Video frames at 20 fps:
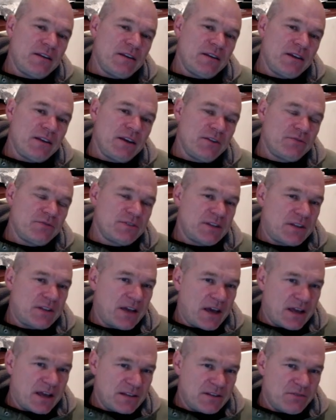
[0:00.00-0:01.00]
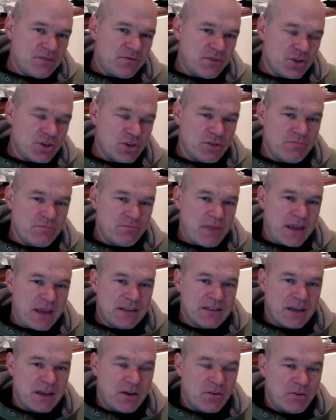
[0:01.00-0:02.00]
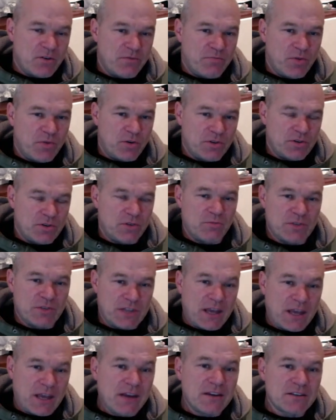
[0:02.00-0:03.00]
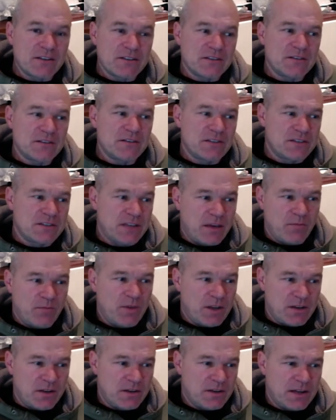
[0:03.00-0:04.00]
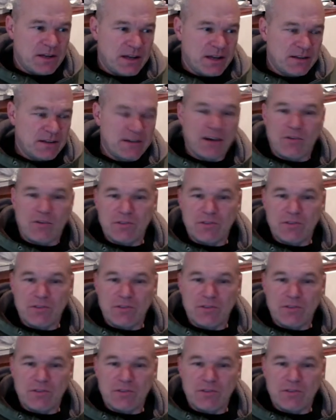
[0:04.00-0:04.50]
gives that artificial makes out of Paul Thomas Anderson, the same idiot like Terrence